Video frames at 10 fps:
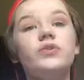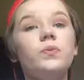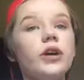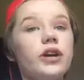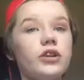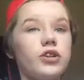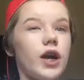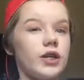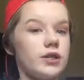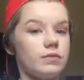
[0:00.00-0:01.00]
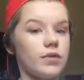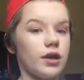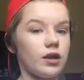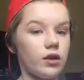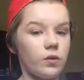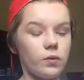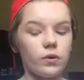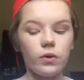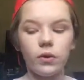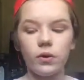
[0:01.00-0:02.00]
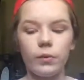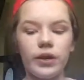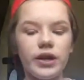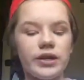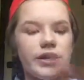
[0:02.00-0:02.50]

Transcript: We're gonna try something new. We're gonna